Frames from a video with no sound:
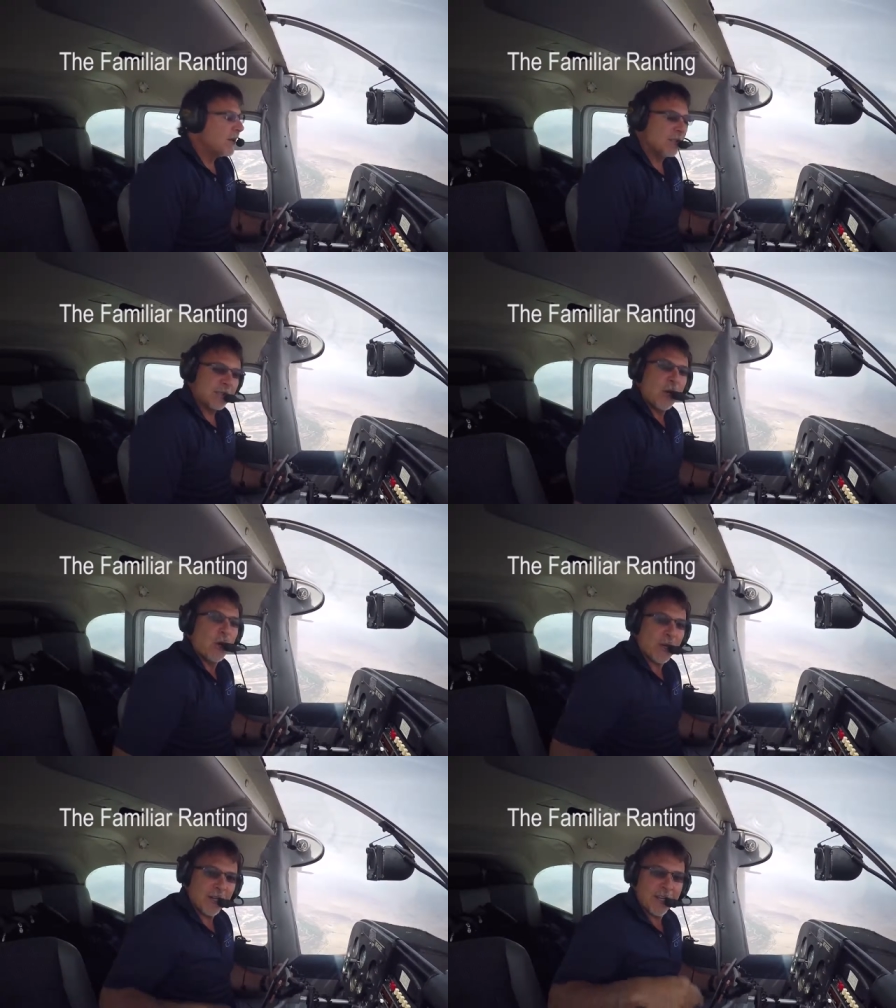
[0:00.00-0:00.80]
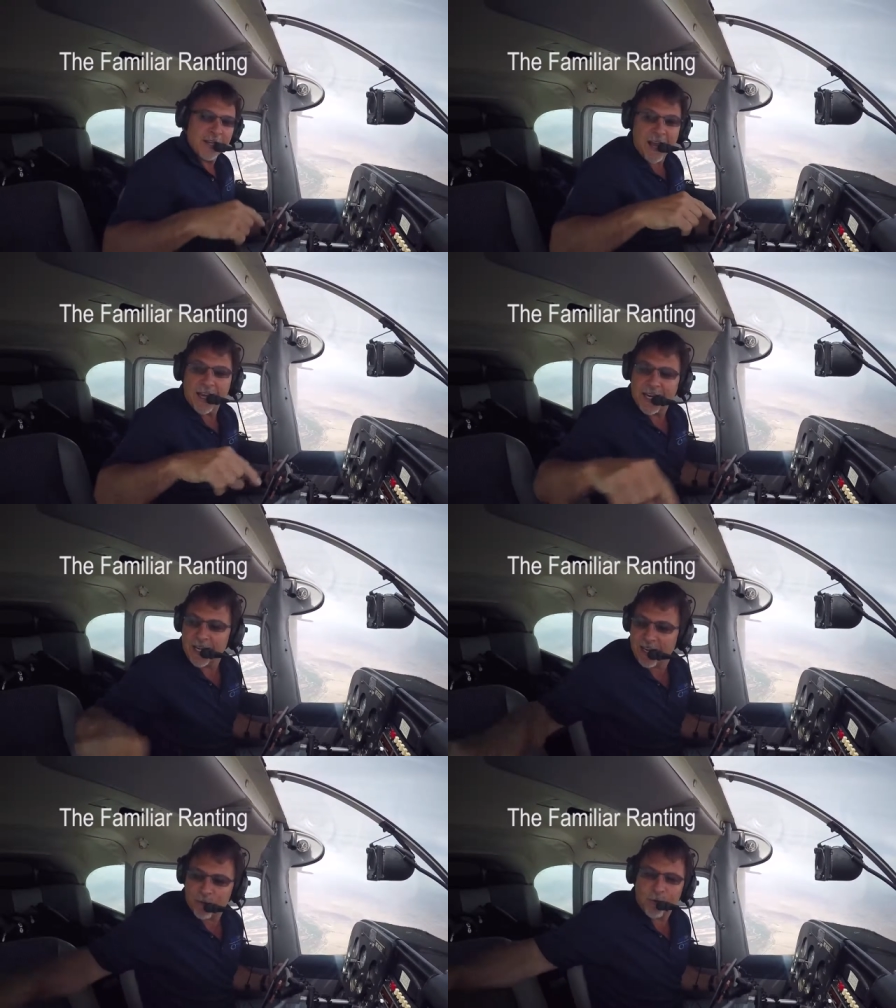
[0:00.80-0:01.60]
Because currently, I gotta
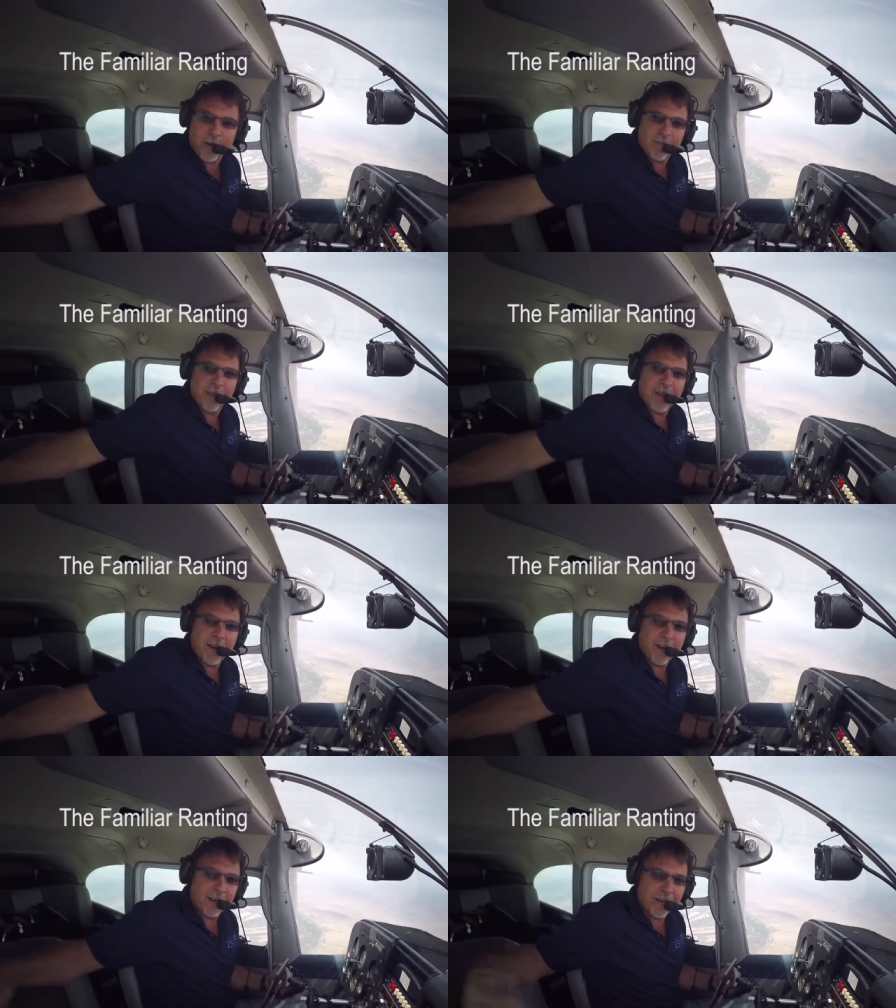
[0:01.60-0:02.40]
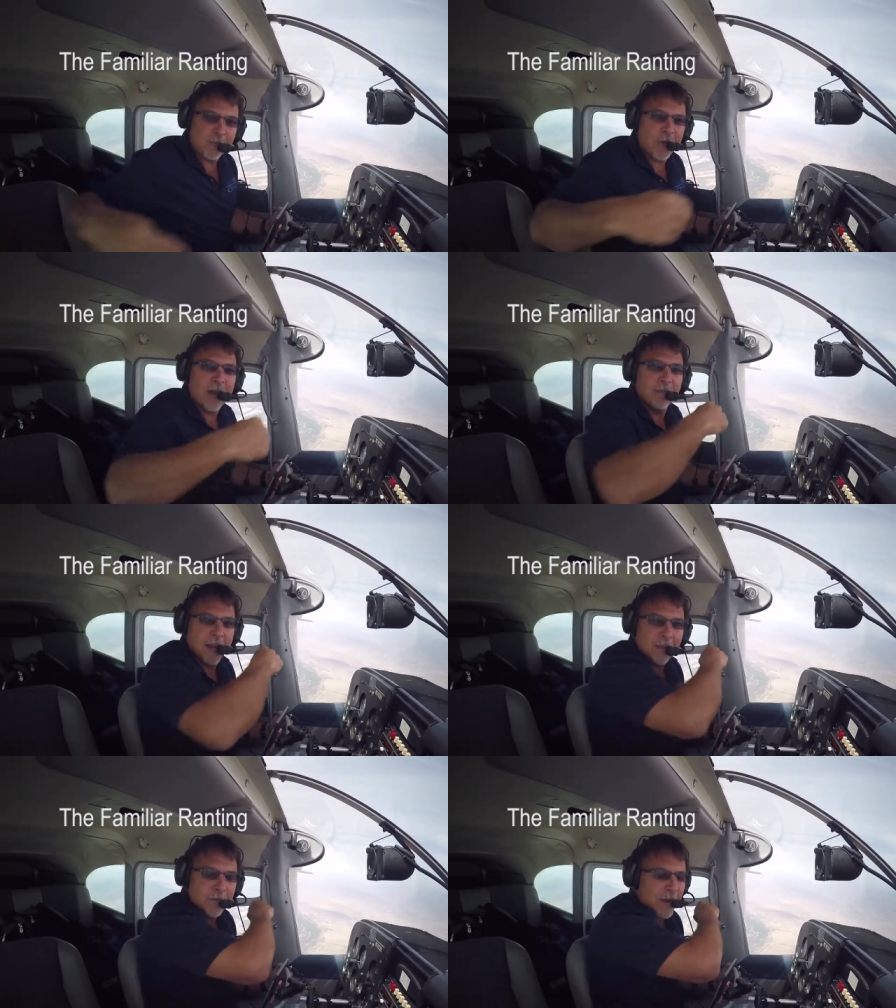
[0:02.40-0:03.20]
land way over there and then drive a
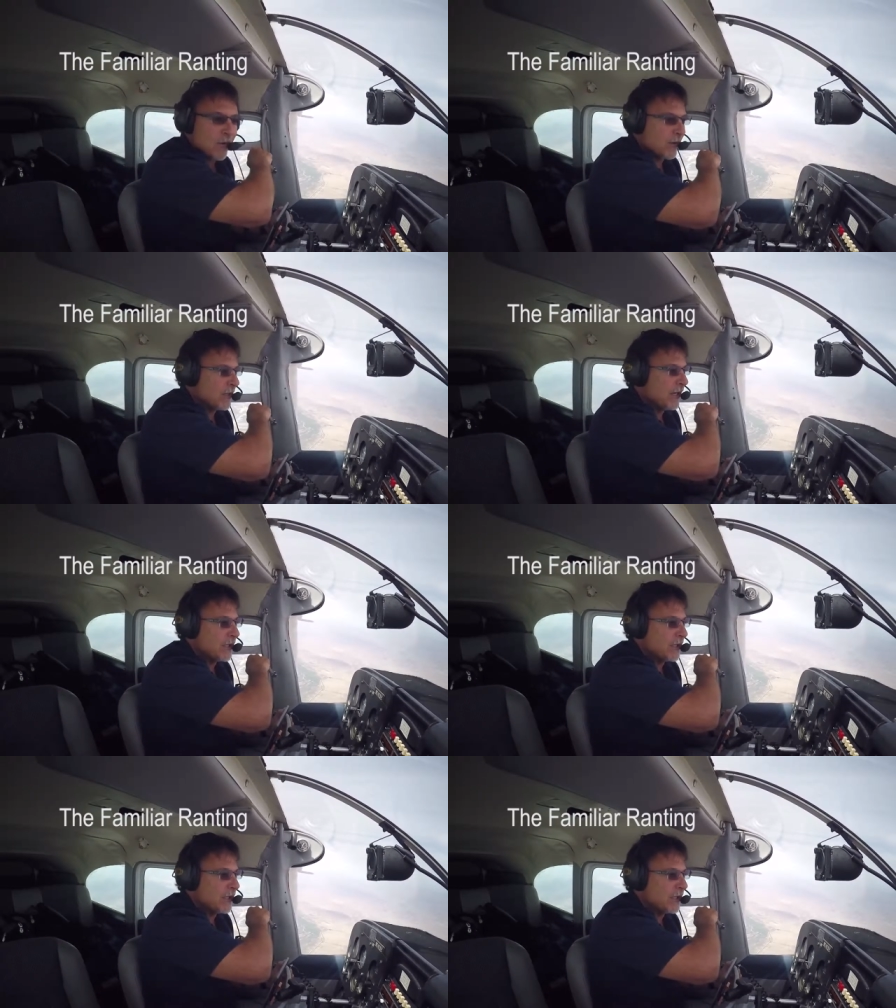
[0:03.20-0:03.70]
half hour,